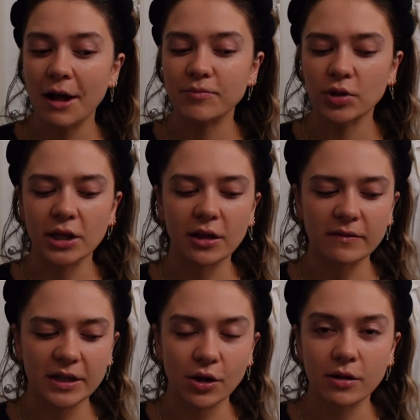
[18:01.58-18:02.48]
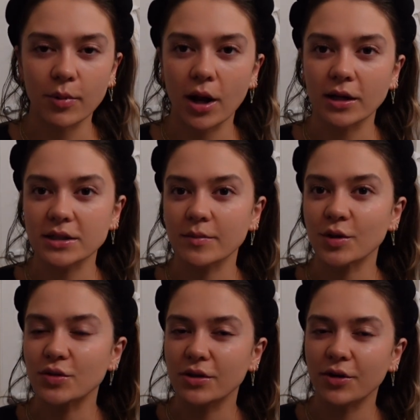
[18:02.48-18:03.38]
I'm really loving all the products I'm
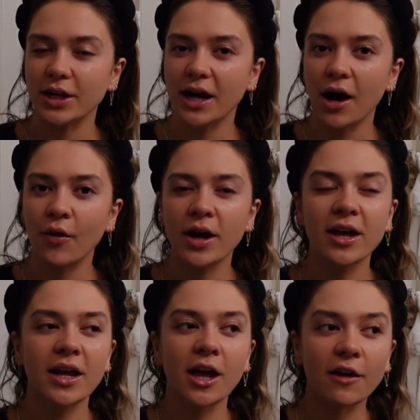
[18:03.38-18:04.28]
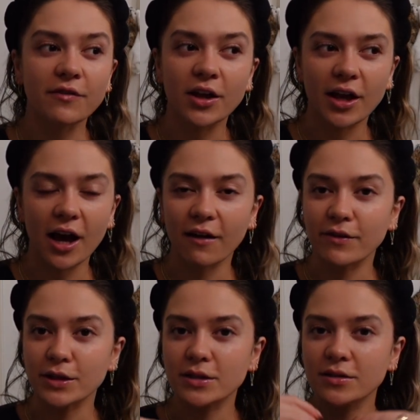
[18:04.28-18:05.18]
using right now. I feel like I have
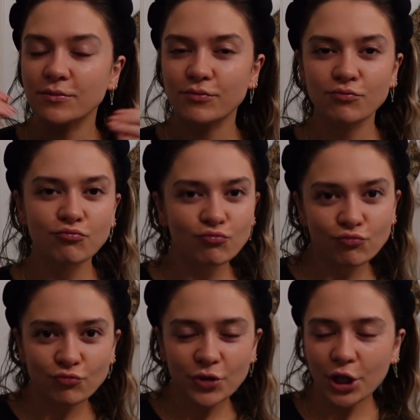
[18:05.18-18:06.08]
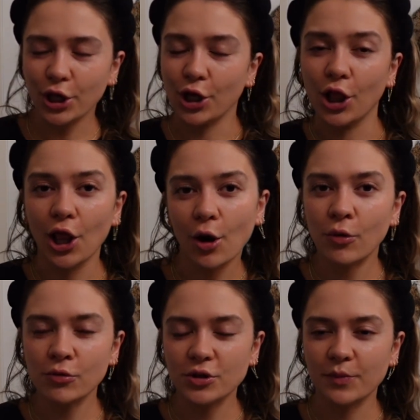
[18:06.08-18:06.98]
this
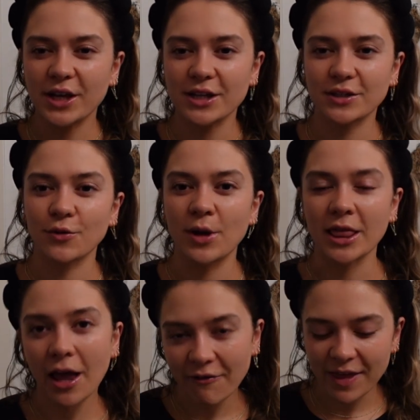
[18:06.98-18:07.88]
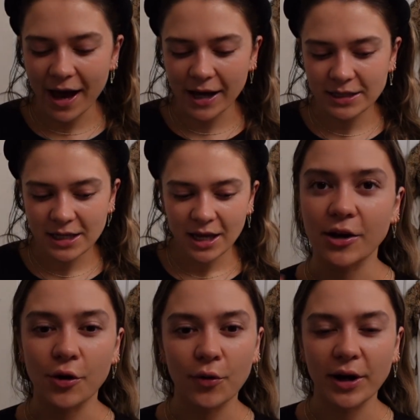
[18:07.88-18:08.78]
glow to me, so we love that. I
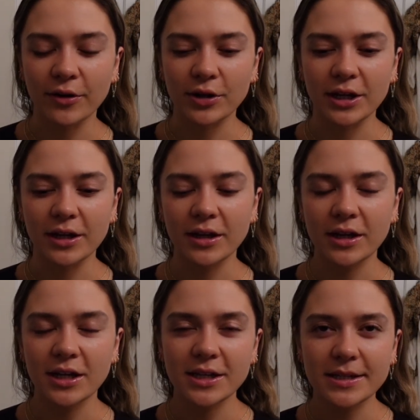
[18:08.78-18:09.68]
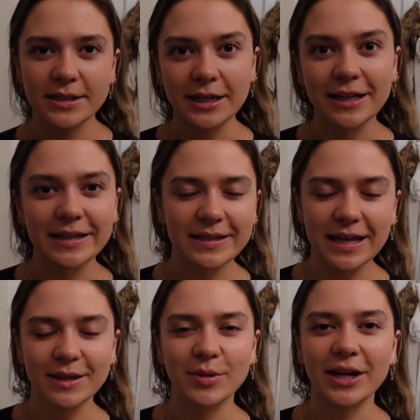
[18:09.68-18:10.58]
know I already stated this
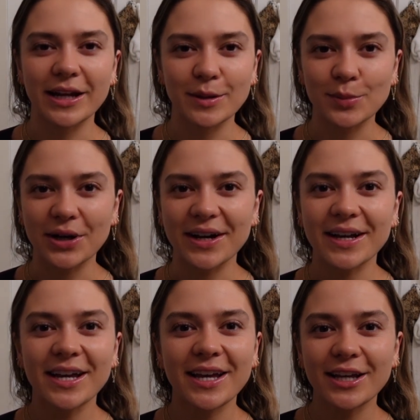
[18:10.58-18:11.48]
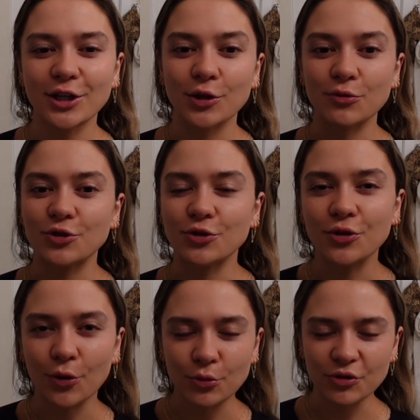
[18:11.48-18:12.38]
at the beginning, but you know, do
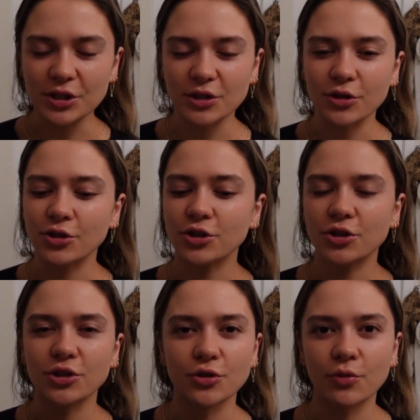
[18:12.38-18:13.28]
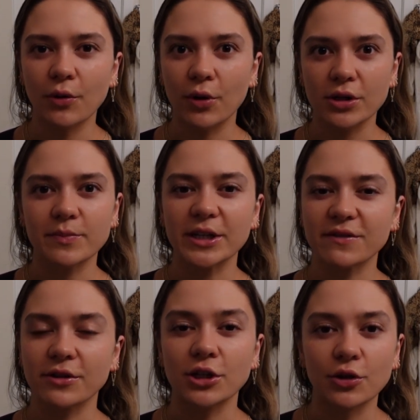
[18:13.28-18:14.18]
your own research, do what works
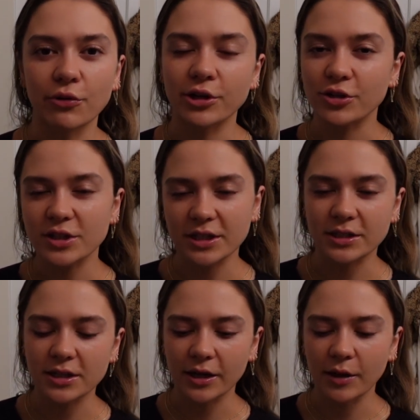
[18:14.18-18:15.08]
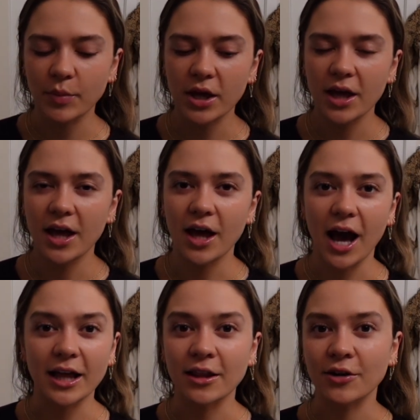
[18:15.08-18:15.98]
best for you and your skin type.
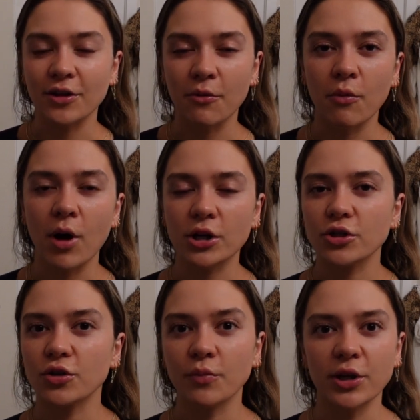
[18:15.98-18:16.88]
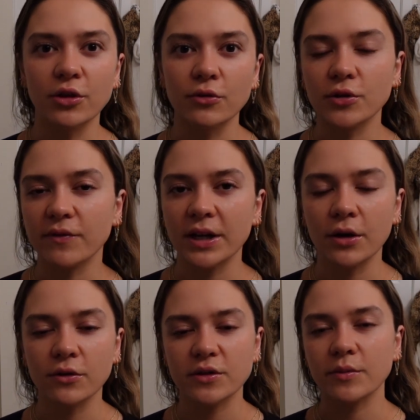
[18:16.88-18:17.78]
I literally will watch so many YouTube
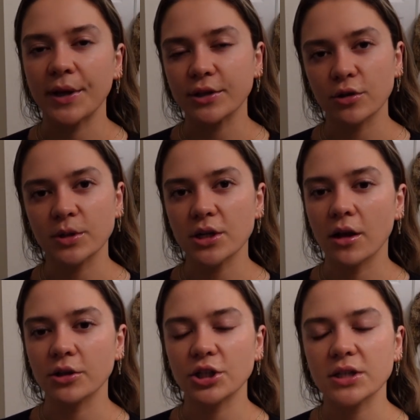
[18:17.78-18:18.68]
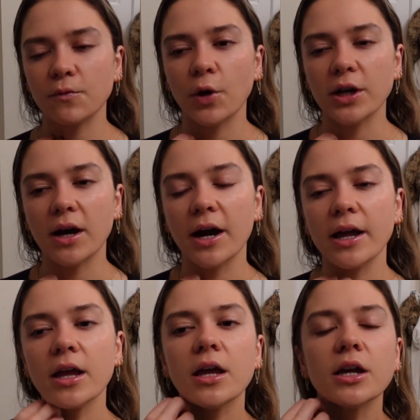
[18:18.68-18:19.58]
videos from like dermatologists and whatnot
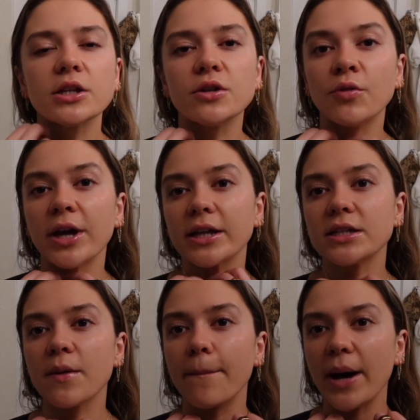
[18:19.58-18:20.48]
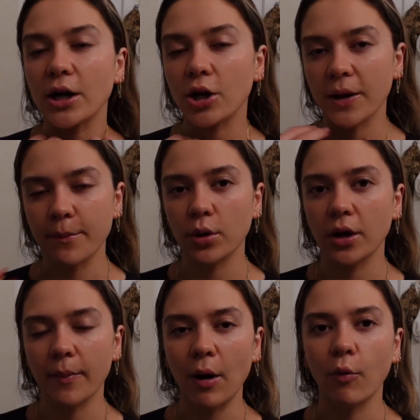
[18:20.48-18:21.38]
to get better input
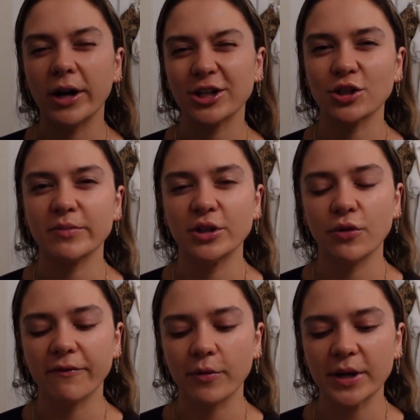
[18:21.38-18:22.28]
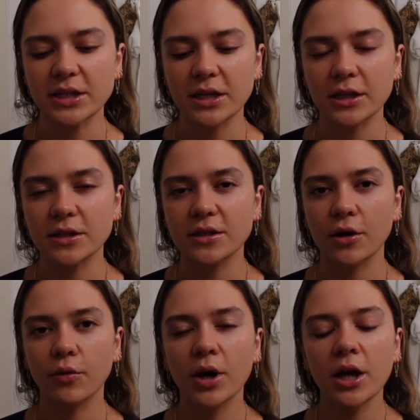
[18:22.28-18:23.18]
about what I should be doing for my skin.
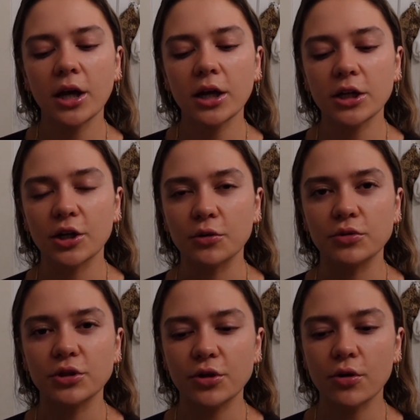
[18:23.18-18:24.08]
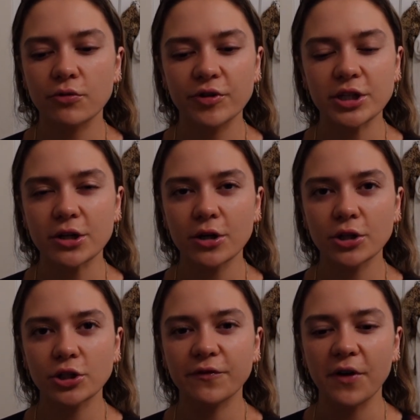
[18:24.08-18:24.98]
So, you know, do your own
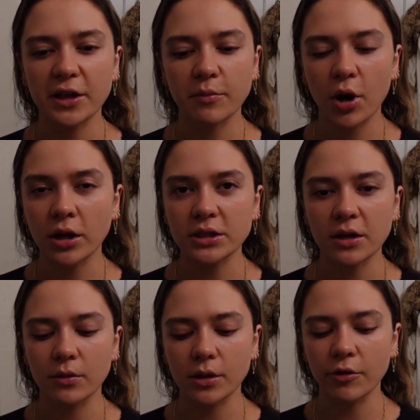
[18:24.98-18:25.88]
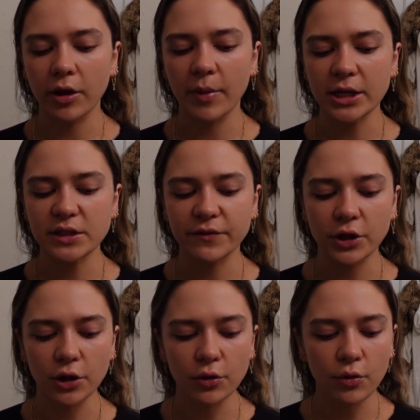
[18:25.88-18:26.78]
research, find the products that work really best for
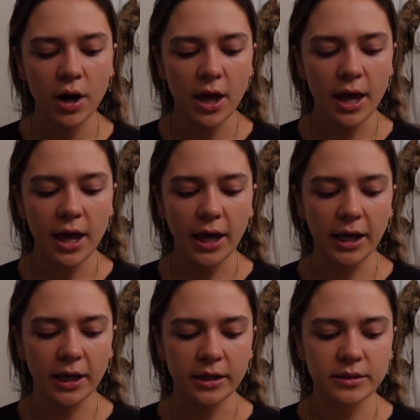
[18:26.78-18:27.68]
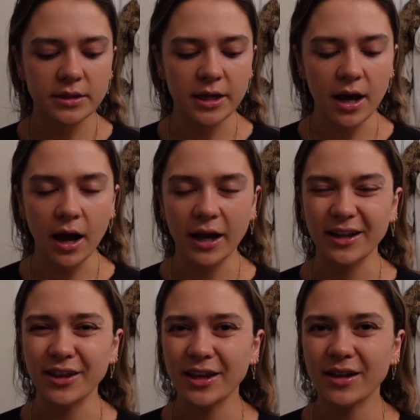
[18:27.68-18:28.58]
you. And yeah, I
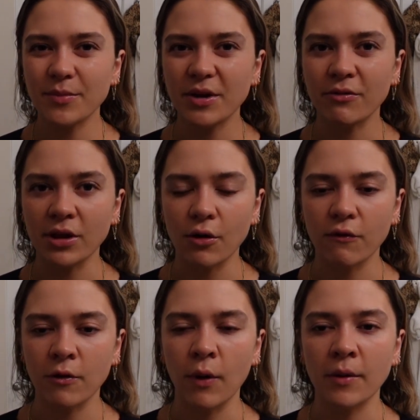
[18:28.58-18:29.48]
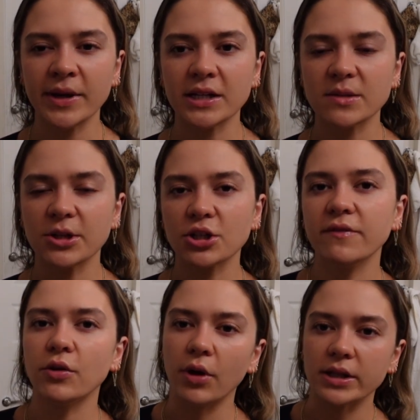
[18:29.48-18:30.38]
think it can be really overwhelming, especially
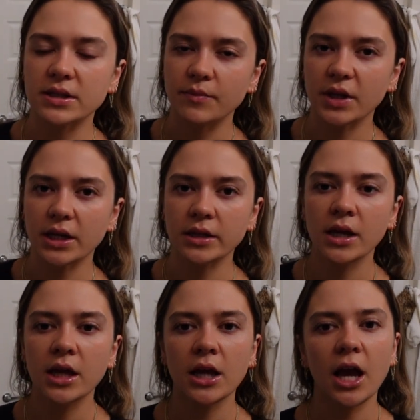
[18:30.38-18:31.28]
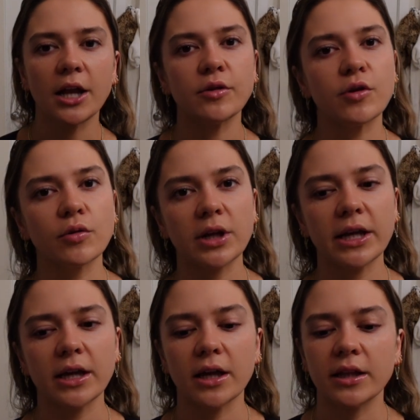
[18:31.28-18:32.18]
if you get something and you don't
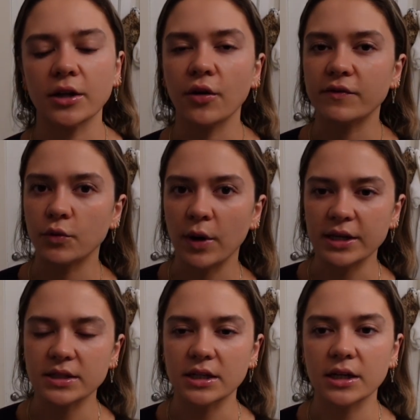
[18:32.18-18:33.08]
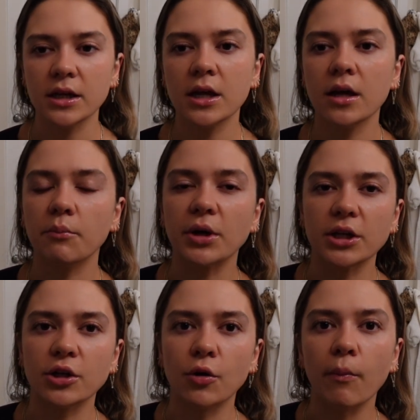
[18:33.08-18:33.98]
like it and then you have to waste it. But
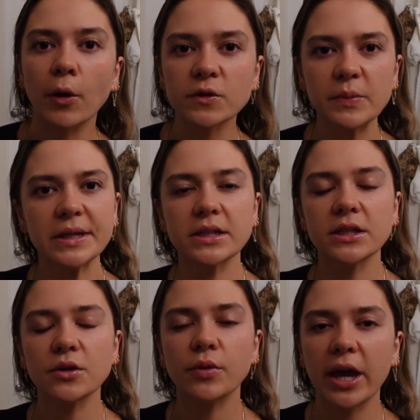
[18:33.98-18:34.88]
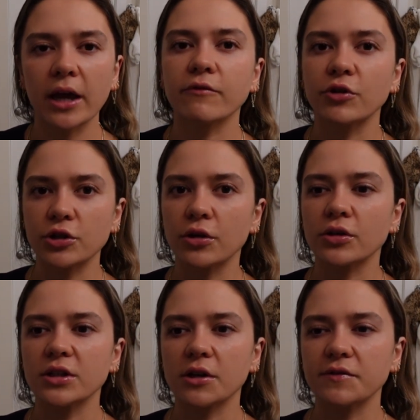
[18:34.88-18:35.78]
you know, most places you can
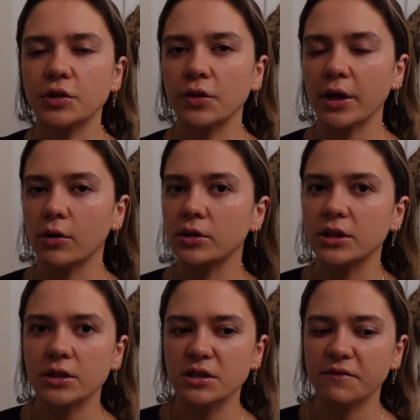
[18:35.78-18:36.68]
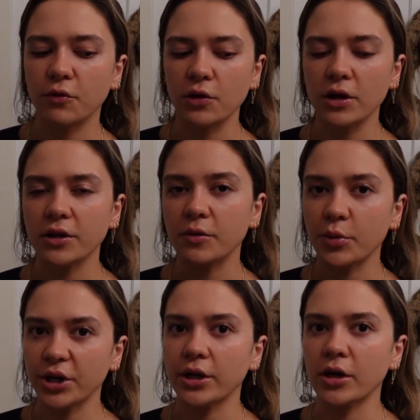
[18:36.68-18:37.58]
return stuff to, like Ulta and Sephora, they're
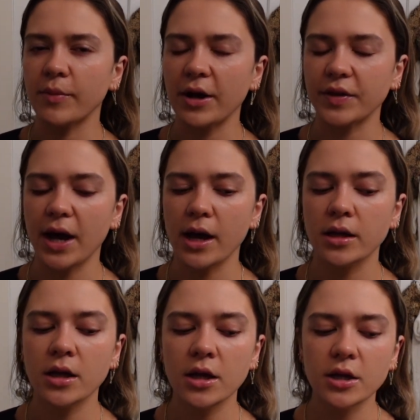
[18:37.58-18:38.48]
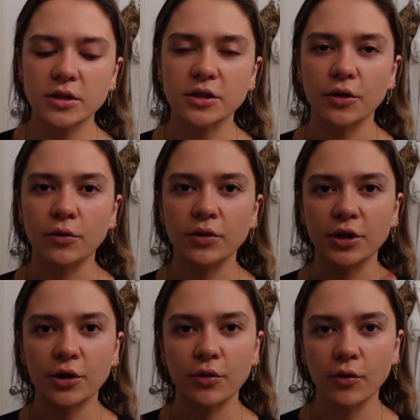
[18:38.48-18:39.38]
pretty good about that. So,
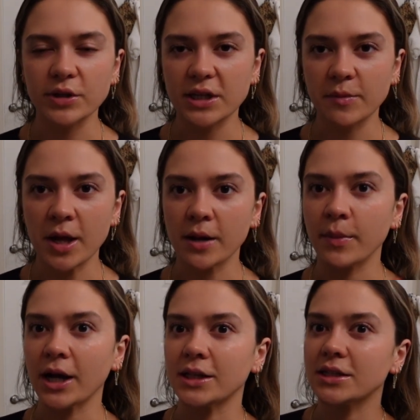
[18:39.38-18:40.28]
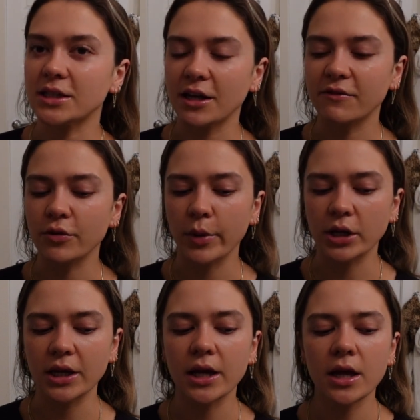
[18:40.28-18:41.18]
you know, always keep that in mind, save your
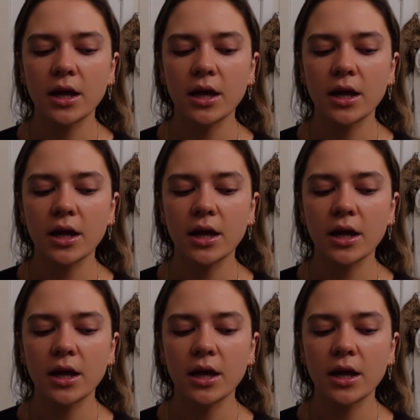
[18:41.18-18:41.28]
money.